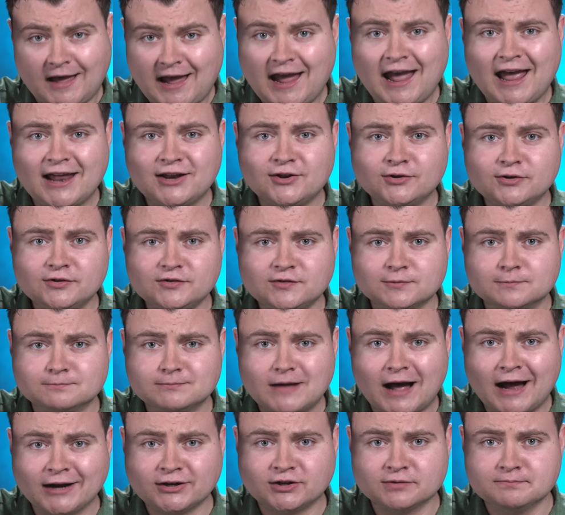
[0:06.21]
handles
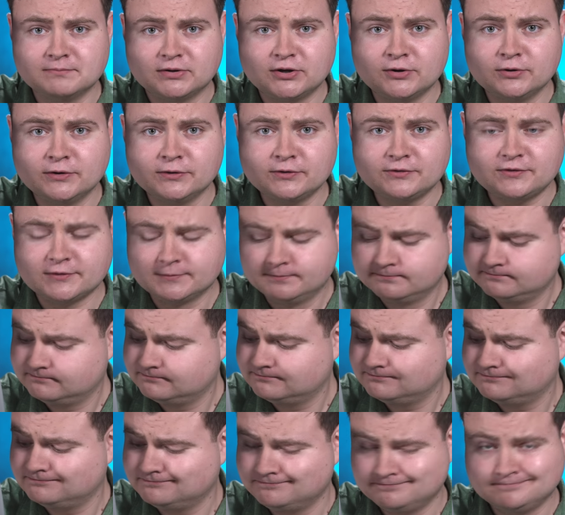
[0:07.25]
on computers.
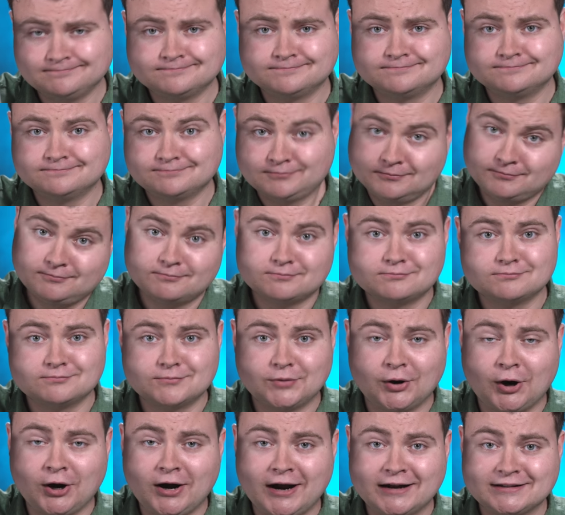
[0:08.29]

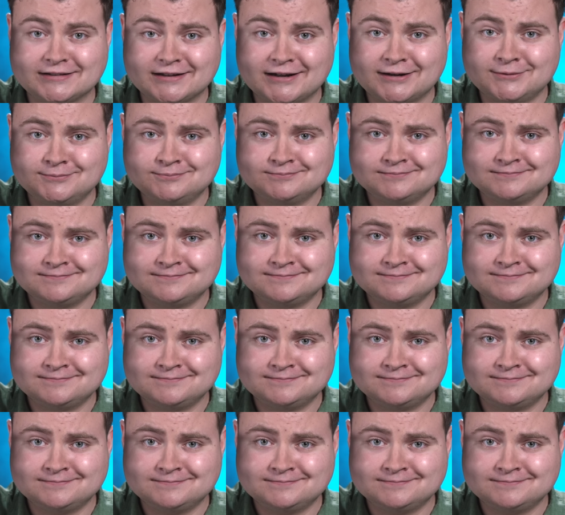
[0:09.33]
Alright then.